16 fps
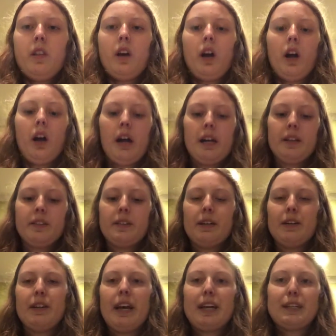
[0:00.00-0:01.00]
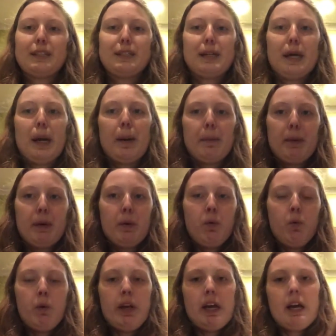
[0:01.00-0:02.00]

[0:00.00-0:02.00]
Alright, so next up we